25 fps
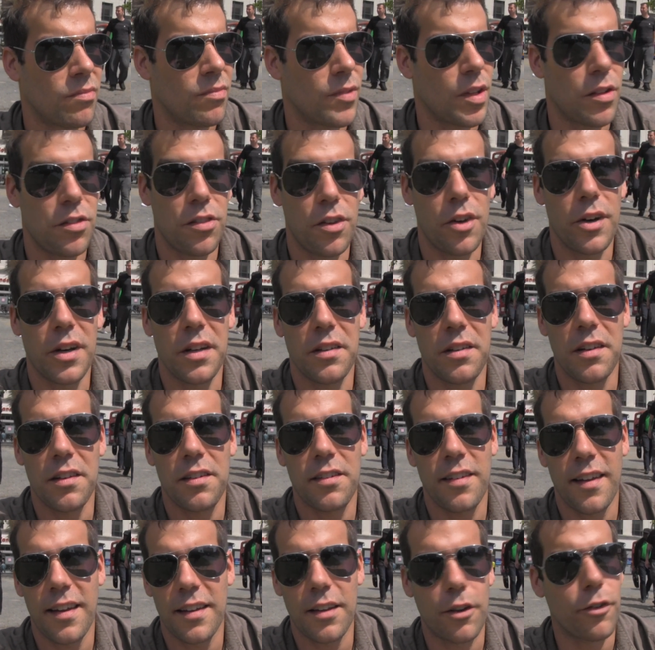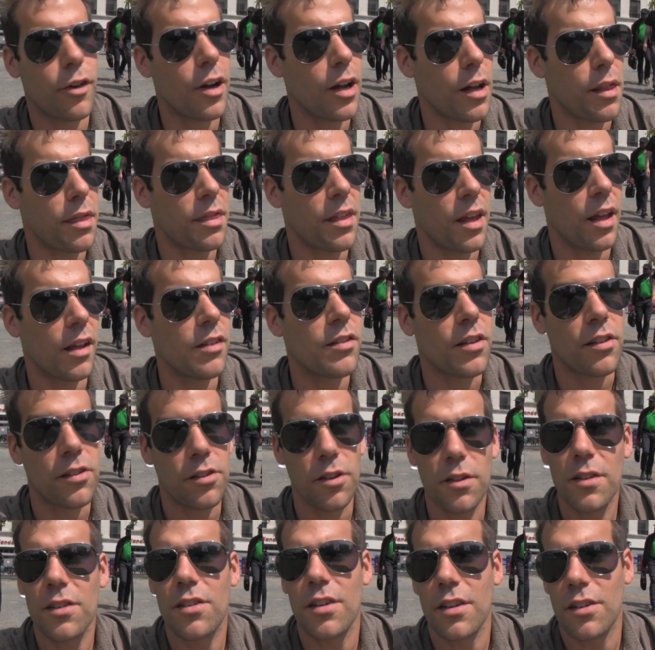as long as he's saying the right things, as
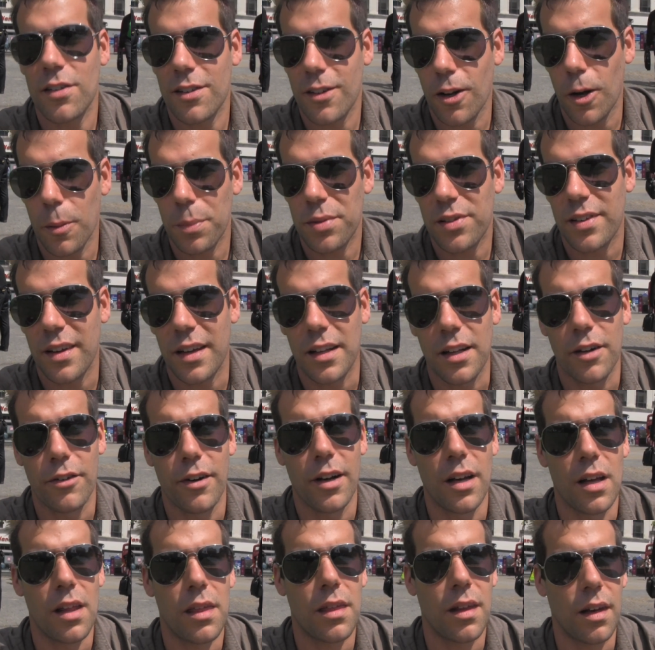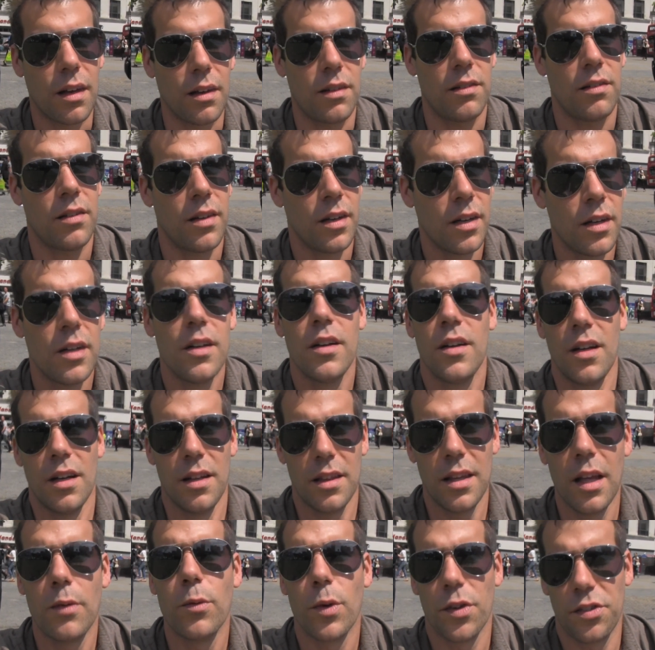soon as he stops saying the right things,
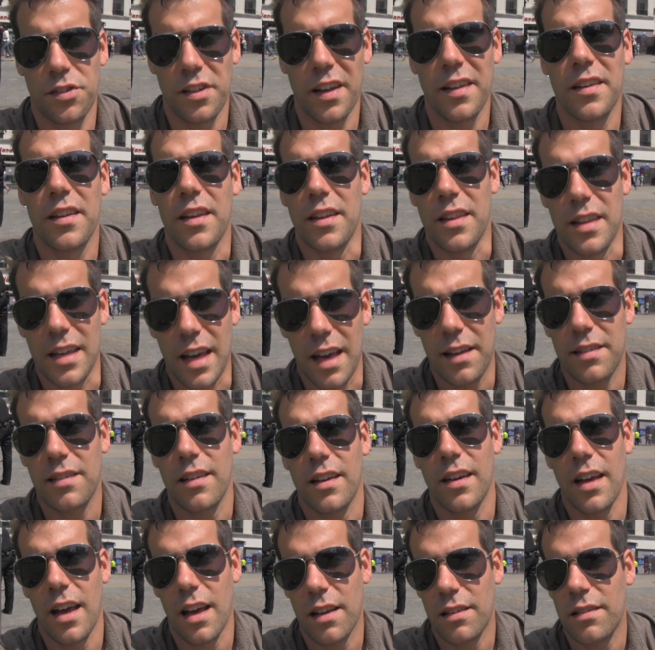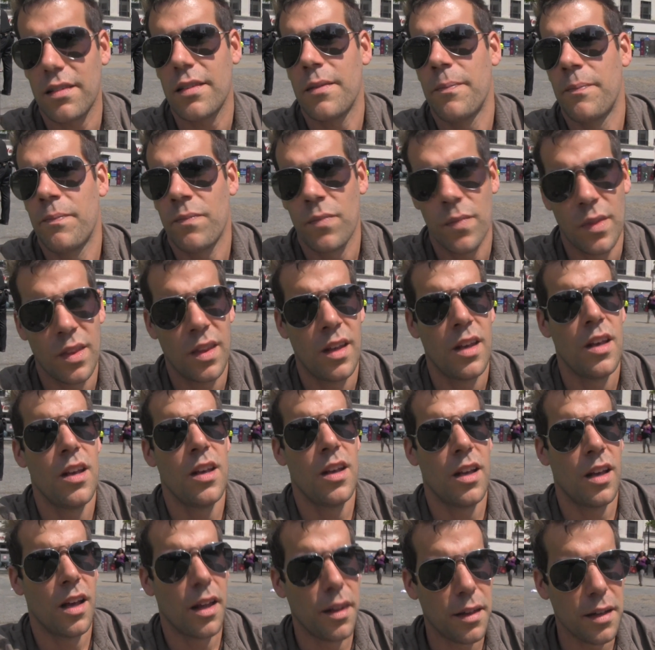then we'll send in the SAS,
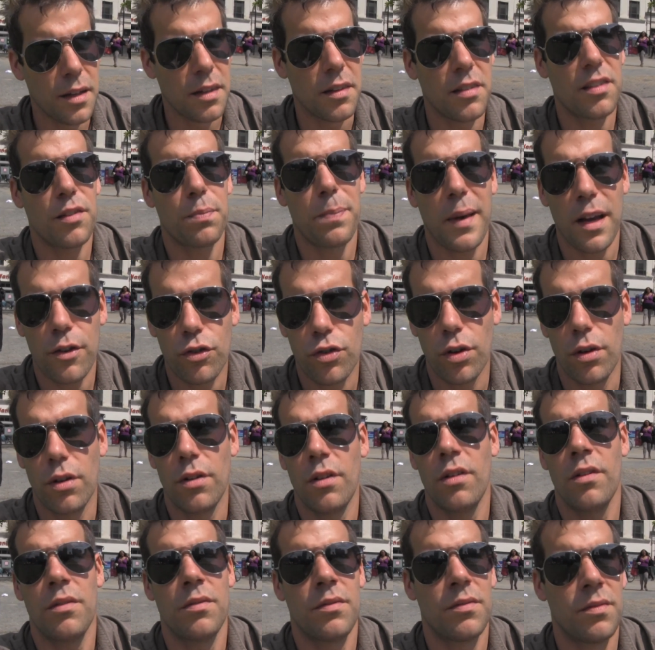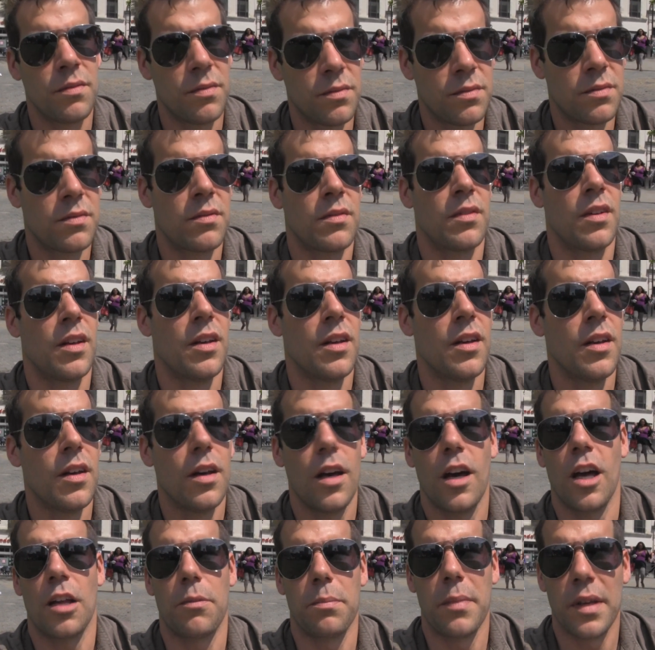the Special
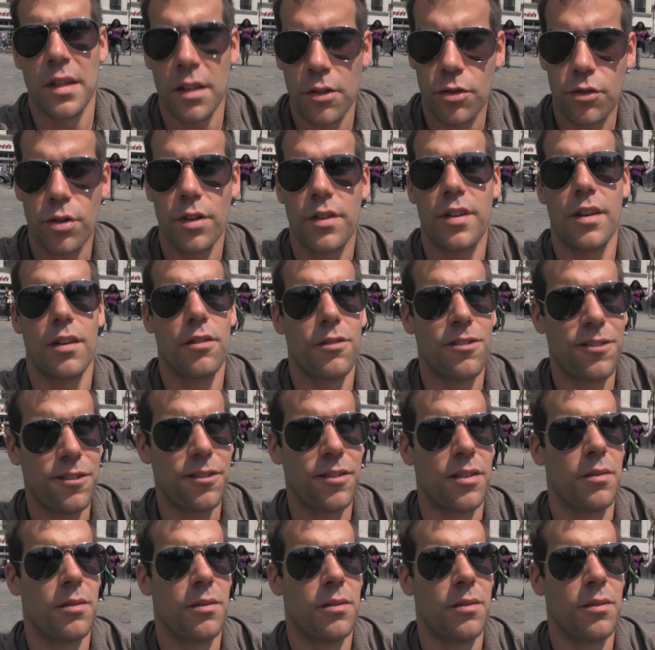Administrative